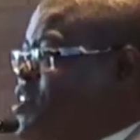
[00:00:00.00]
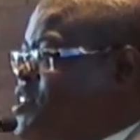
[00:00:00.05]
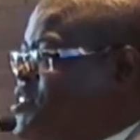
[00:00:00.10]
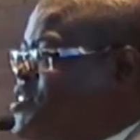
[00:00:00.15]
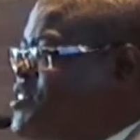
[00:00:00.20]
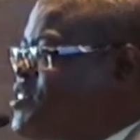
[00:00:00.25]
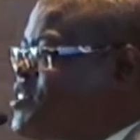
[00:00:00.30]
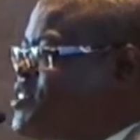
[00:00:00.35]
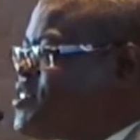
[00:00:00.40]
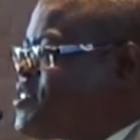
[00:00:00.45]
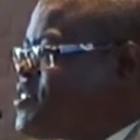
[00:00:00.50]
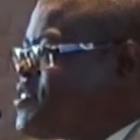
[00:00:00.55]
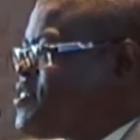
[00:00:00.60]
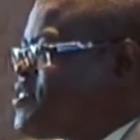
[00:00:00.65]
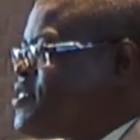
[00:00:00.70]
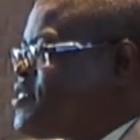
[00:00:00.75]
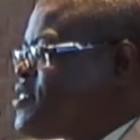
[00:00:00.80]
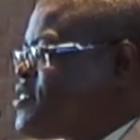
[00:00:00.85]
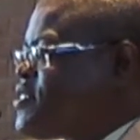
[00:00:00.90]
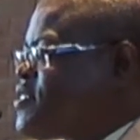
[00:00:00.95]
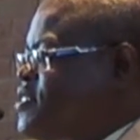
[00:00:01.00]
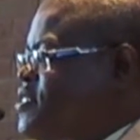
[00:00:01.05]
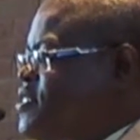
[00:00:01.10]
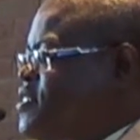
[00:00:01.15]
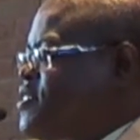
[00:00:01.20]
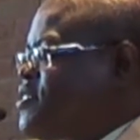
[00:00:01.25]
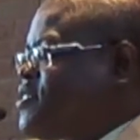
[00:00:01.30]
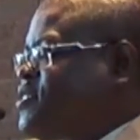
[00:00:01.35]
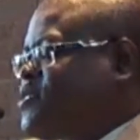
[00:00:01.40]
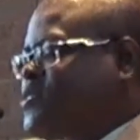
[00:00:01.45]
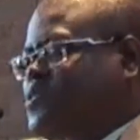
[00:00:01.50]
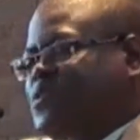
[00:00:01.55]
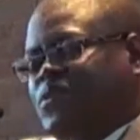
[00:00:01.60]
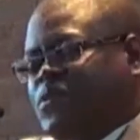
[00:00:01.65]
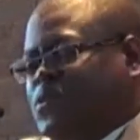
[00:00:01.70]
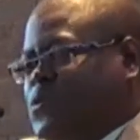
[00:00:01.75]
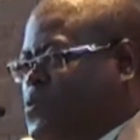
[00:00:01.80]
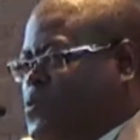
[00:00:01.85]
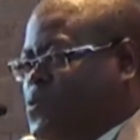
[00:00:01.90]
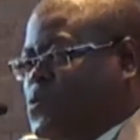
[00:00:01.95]
us,
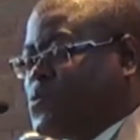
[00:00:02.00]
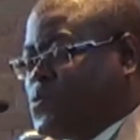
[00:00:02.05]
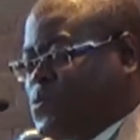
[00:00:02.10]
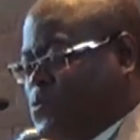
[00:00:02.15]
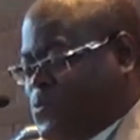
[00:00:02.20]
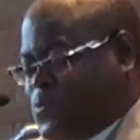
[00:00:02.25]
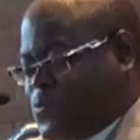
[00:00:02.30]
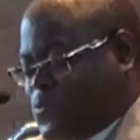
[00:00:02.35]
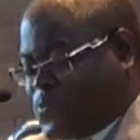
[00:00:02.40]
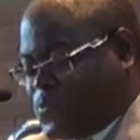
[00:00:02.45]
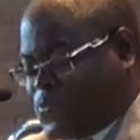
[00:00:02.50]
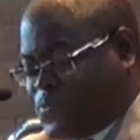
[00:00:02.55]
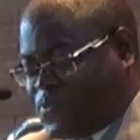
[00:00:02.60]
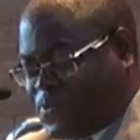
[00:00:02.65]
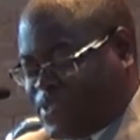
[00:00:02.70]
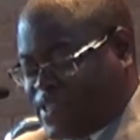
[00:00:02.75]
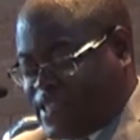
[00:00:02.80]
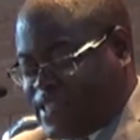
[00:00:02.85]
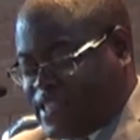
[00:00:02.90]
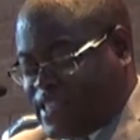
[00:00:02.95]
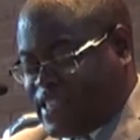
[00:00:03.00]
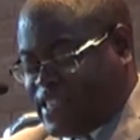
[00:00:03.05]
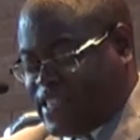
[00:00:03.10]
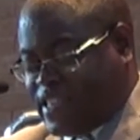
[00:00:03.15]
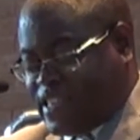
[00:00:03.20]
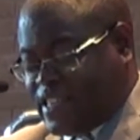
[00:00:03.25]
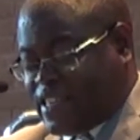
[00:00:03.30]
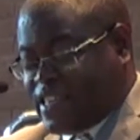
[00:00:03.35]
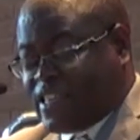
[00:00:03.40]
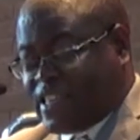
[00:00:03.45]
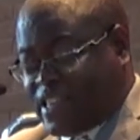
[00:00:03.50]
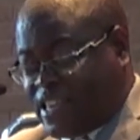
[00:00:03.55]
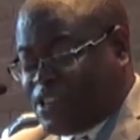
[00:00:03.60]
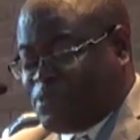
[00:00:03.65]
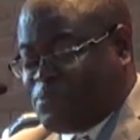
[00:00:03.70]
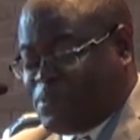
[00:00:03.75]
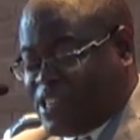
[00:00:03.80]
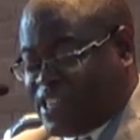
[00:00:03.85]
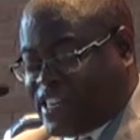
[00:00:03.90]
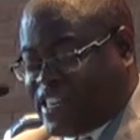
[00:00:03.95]
who
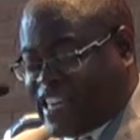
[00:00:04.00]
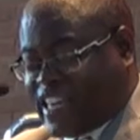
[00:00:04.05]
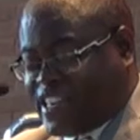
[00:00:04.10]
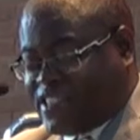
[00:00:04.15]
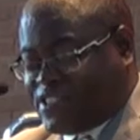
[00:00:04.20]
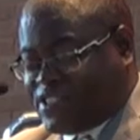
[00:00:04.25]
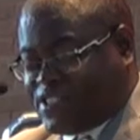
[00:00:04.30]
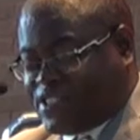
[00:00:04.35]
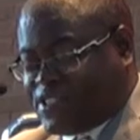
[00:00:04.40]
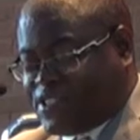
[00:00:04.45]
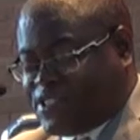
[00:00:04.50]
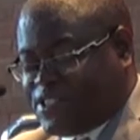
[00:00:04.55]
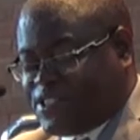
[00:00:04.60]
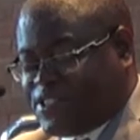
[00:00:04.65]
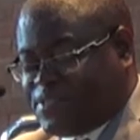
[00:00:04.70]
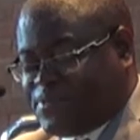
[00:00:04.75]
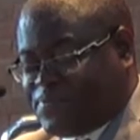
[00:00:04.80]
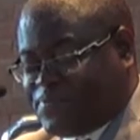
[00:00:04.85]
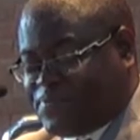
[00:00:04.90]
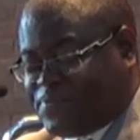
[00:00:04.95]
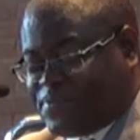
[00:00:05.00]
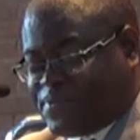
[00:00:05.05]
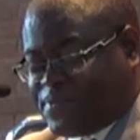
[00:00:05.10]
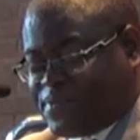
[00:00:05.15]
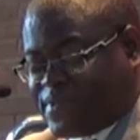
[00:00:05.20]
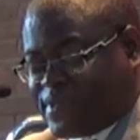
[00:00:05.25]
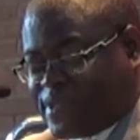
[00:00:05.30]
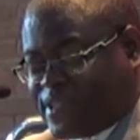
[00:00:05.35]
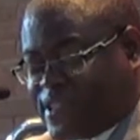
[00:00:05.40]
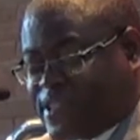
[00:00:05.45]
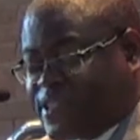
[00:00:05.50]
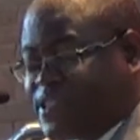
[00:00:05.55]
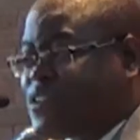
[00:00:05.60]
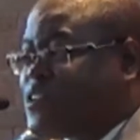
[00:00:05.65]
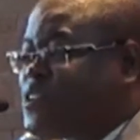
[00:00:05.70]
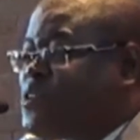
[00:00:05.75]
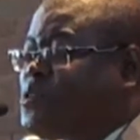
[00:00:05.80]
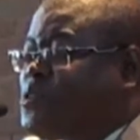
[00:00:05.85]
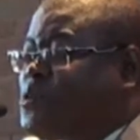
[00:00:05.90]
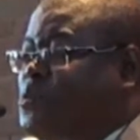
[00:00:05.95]
can be against us?
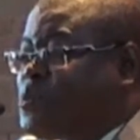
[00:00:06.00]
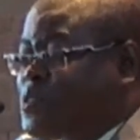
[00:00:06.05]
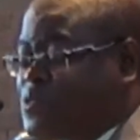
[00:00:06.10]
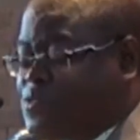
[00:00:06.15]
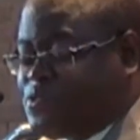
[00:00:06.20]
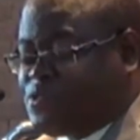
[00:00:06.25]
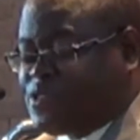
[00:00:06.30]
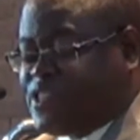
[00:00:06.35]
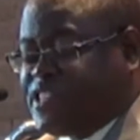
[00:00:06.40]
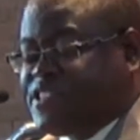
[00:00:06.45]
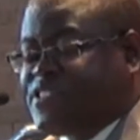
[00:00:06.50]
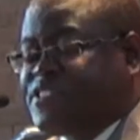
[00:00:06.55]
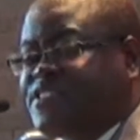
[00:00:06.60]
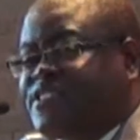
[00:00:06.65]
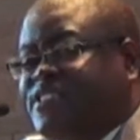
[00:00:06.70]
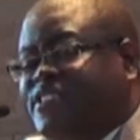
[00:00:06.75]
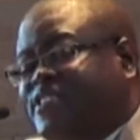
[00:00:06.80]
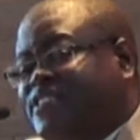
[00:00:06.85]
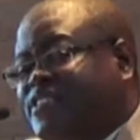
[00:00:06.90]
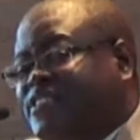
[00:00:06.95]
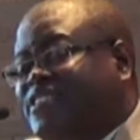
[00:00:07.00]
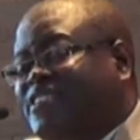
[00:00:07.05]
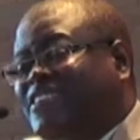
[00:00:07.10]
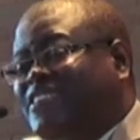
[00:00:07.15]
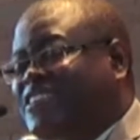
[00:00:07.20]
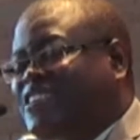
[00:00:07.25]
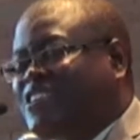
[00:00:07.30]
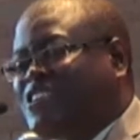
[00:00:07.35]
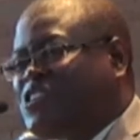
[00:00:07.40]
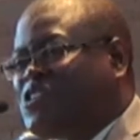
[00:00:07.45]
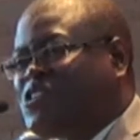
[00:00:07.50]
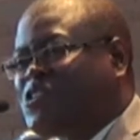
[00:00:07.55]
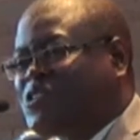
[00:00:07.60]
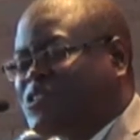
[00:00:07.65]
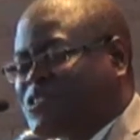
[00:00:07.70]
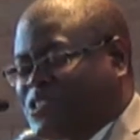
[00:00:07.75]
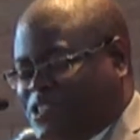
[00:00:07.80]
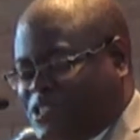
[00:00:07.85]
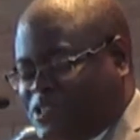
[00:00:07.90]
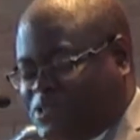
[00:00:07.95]
No one, friends, no
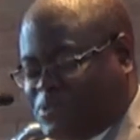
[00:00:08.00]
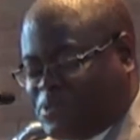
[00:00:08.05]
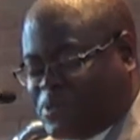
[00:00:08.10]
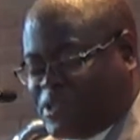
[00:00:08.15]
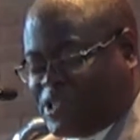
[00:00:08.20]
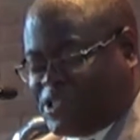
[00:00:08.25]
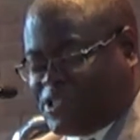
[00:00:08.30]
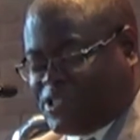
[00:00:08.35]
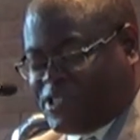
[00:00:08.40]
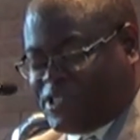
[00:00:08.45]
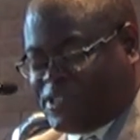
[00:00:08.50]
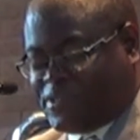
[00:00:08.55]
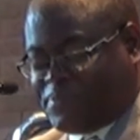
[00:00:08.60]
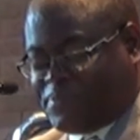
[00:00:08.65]
situation.